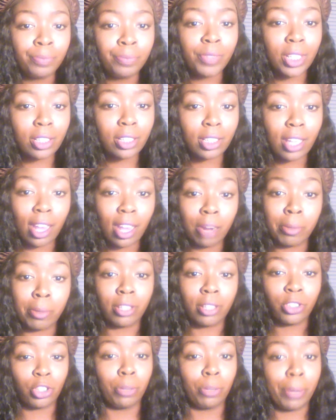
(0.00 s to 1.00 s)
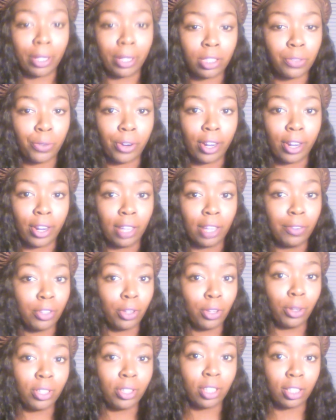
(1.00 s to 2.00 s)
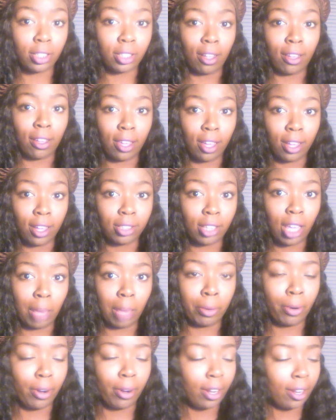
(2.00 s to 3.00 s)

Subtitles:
this camera is your best friend. Even though it's a sucky ass camera right